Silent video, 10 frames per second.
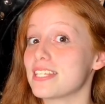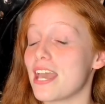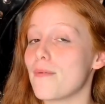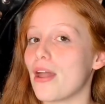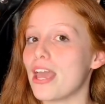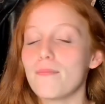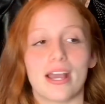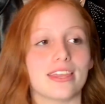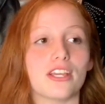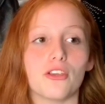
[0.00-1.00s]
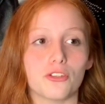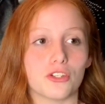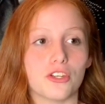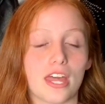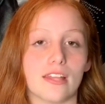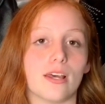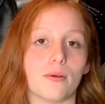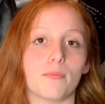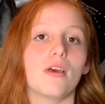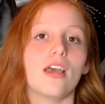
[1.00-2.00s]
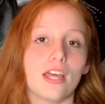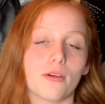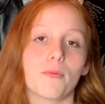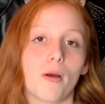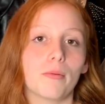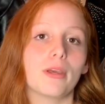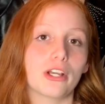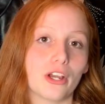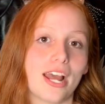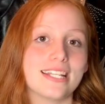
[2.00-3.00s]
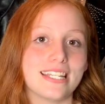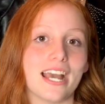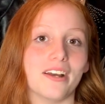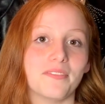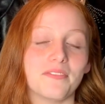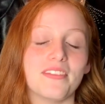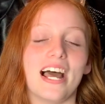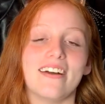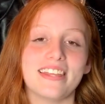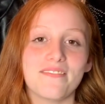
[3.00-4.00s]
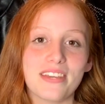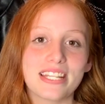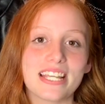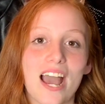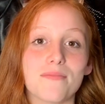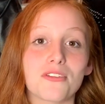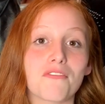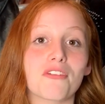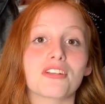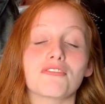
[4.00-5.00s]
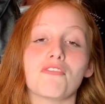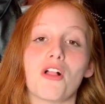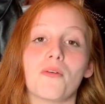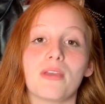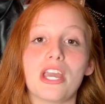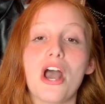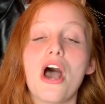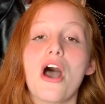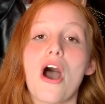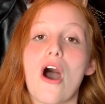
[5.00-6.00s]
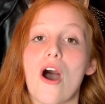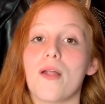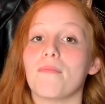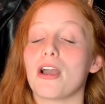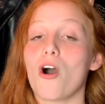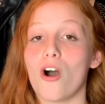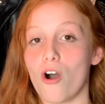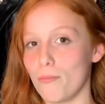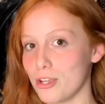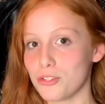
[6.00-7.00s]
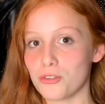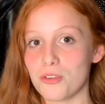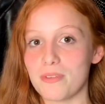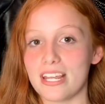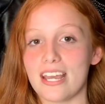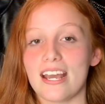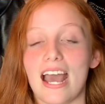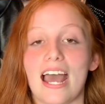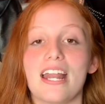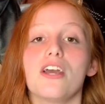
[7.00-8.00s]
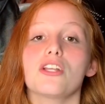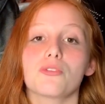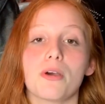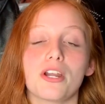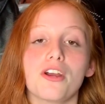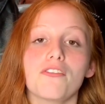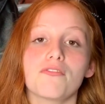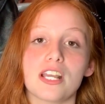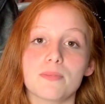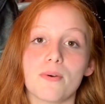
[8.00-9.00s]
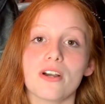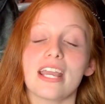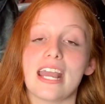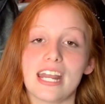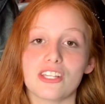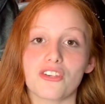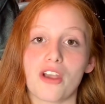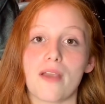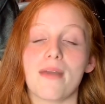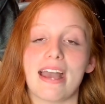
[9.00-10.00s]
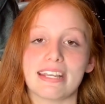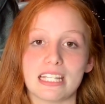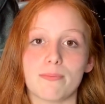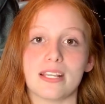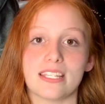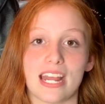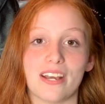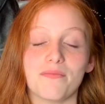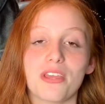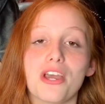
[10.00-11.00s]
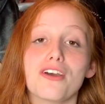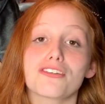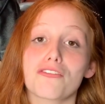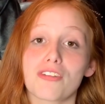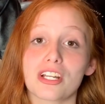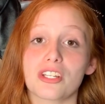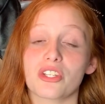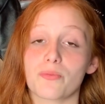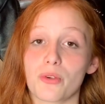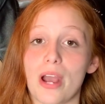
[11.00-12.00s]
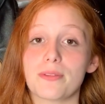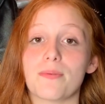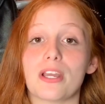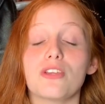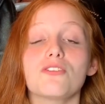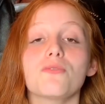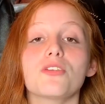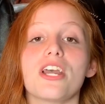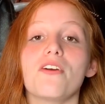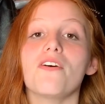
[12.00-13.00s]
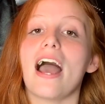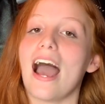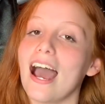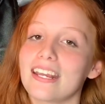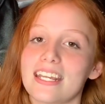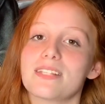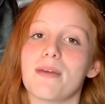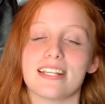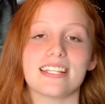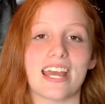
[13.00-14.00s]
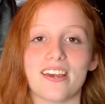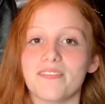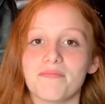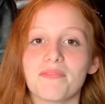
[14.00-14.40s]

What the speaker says: say about him. I think you should do that. That would probably be a good idea. Now, in the meantime, don't forget to follow me on all my social media at Twitter, Facebook, and Instagram at KISSbySienna. Don't forget to subscribe to my YouTube channel at KISSbySienna.